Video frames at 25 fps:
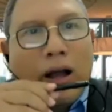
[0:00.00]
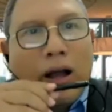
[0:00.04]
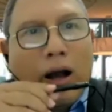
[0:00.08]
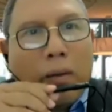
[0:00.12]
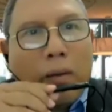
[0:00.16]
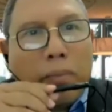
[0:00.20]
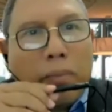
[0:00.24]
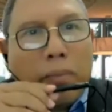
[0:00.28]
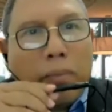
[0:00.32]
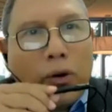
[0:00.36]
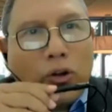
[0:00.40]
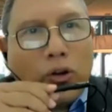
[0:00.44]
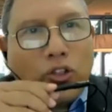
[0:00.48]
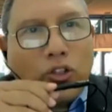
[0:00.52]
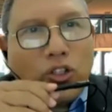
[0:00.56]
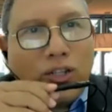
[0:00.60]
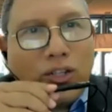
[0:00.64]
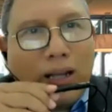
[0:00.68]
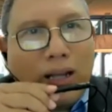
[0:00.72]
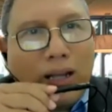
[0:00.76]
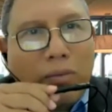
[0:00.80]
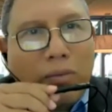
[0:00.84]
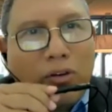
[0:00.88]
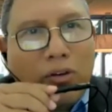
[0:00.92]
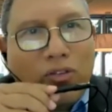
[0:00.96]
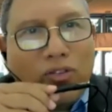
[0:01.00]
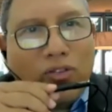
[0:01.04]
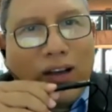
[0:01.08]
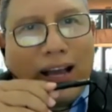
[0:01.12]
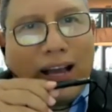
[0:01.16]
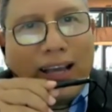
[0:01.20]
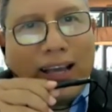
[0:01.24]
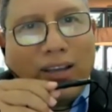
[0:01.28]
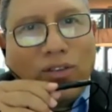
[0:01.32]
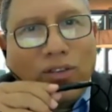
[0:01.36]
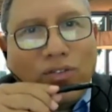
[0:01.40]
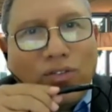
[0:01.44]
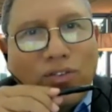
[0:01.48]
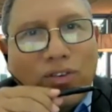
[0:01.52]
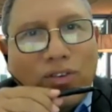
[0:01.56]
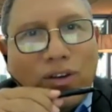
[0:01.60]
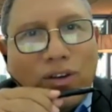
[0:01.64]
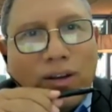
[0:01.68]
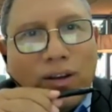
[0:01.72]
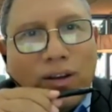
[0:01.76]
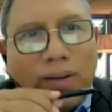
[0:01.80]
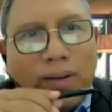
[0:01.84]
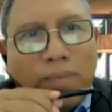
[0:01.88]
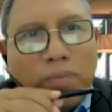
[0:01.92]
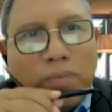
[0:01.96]
approach number 5,
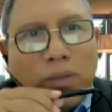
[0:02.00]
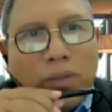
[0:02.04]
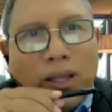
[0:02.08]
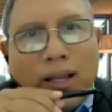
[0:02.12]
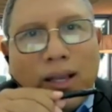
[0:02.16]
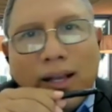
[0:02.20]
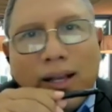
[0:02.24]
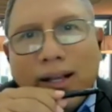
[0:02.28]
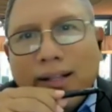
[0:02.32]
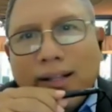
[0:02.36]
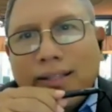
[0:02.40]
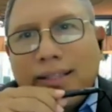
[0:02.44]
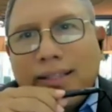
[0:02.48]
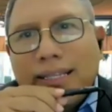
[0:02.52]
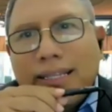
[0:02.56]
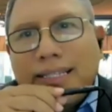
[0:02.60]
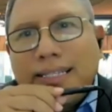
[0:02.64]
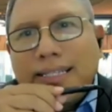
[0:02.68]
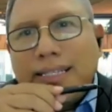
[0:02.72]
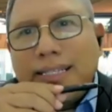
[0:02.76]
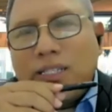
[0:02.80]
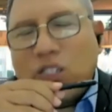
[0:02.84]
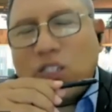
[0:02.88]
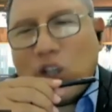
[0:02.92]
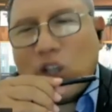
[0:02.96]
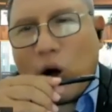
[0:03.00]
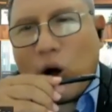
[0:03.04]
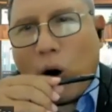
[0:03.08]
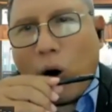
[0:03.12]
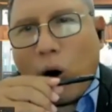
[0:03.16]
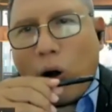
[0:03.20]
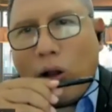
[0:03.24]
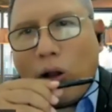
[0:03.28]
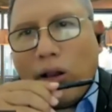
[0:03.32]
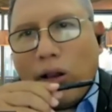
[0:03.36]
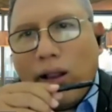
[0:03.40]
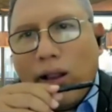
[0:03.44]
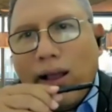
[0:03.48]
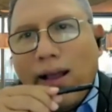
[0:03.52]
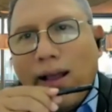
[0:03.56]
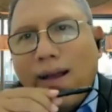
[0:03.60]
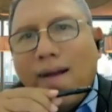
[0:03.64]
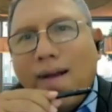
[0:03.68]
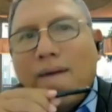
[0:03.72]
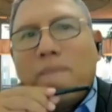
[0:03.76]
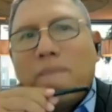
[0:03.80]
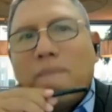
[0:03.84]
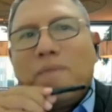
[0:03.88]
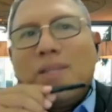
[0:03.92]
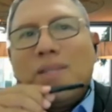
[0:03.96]
this is called
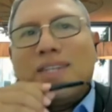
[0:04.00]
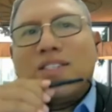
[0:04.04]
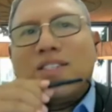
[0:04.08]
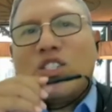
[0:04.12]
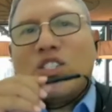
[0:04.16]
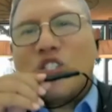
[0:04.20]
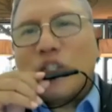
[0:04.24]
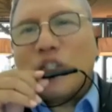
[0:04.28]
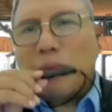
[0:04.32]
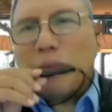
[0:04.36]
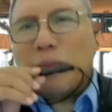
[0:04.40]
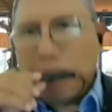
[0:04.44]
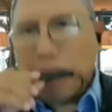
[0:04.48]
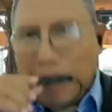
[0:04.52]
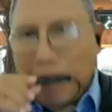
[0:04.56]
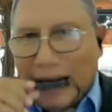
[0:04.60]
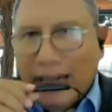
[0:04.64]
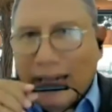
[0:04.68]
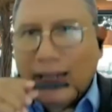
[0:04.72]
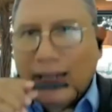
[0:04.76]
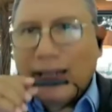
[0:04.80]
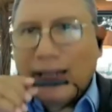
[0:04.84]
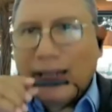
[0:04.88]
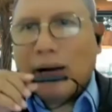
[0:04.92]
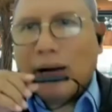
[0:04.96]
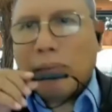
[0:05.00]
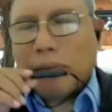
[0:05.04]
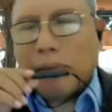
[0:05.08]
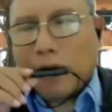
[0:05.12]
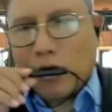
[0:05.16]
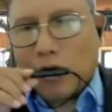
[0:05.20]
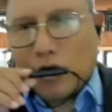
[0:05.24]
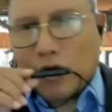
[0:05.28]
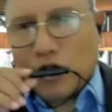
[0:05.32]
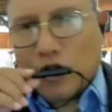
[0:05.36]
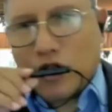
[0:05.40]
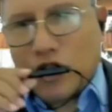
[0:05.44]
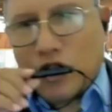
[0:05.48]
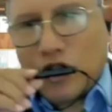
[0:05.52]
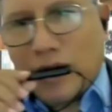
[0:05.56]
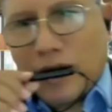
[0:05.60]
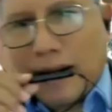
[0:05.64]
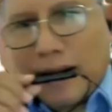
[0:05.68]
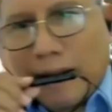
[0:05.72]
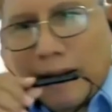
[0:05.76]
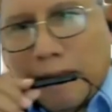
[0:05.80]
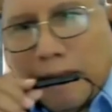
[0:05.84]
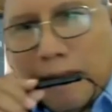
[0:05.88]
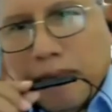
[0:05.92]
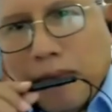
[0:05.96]
the spin approach.
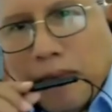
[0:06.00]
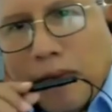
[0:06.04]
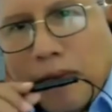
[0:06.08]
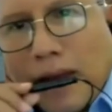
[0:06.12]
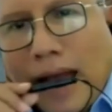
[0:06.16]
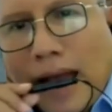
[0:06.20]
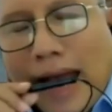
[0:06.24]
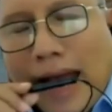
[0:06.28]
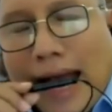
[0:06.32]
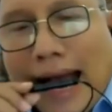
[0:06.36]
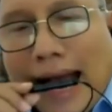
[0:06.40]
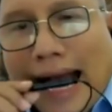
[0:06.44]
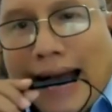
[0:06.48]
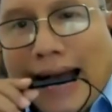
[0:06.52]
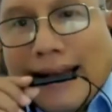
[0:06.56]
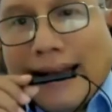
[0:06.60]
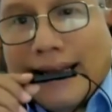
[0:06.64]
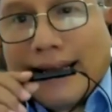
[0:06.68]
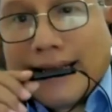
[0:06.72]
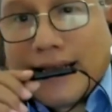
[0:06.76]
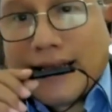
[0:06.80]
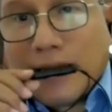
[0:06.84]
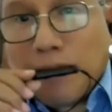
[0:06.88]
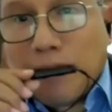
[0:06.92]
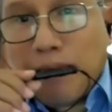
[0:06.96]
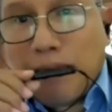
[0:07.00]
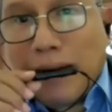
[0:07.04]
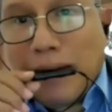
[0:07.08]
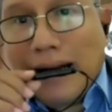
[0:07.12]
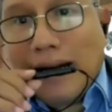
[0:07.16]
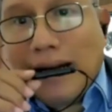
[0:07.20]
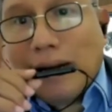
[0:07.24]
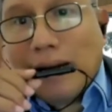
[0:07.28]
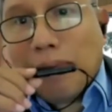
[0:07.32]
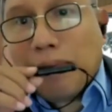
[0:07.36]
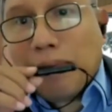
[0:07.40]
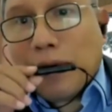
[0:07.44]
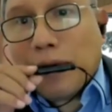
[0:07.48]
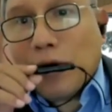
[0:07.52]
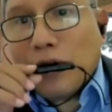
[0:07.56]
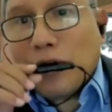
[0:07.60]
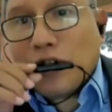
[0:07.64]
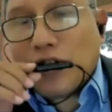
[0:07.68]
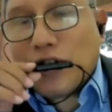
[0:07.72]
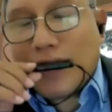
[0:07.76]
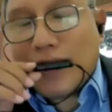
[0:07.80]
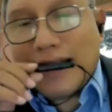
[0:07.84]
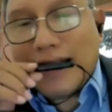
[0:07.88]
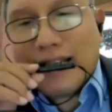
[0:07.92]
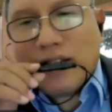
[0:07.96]
And the spin
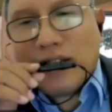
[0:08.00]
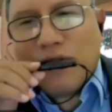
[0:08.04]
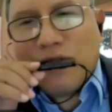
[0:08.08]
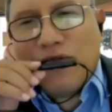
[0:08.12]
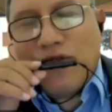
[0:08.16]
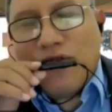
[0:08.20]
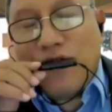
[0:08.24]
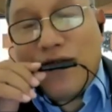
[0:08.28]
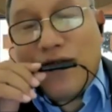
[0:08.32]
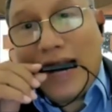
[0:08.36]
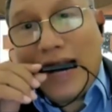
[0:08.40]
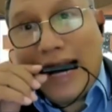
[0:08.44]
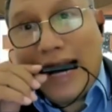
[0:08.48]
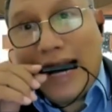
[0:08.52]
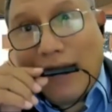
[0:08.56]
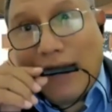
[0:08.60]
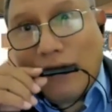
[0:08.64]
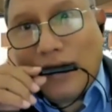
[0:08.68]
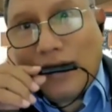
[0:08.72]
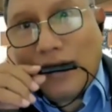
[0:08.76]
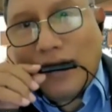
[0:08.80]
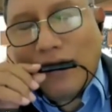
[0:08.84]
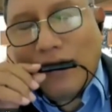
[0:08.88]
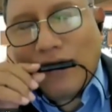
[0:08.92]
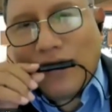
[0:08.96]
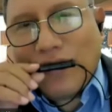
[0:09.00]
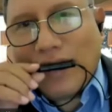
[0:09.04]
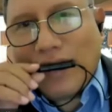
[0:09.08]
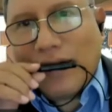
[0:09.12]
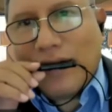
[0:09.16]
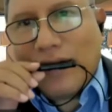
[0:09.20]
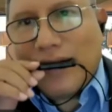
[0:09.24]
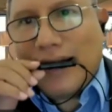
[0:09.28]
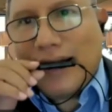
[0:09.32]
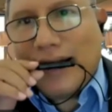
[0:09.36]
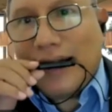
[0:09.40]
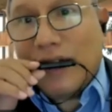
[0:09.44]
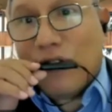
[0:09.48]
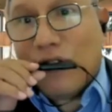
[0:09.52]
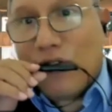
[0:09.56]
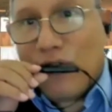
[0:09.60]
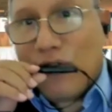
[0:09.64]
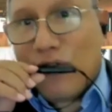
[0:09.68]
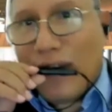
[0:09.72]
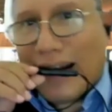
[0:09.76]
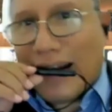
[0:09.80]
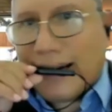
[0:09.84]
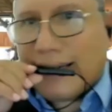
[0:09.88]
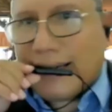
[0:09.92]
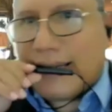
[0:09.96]
approach is very, very
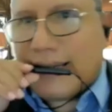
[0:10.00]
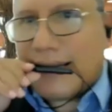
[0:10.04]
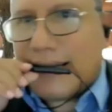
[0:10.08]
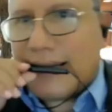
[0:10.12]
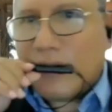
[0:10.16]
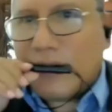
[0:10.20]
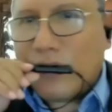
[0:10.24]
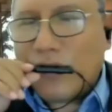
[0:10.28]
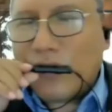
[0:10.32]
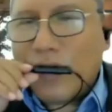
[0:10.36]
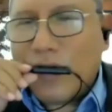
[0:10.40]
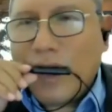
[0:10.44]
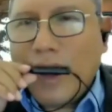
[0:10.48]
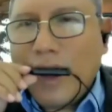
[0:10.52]
effective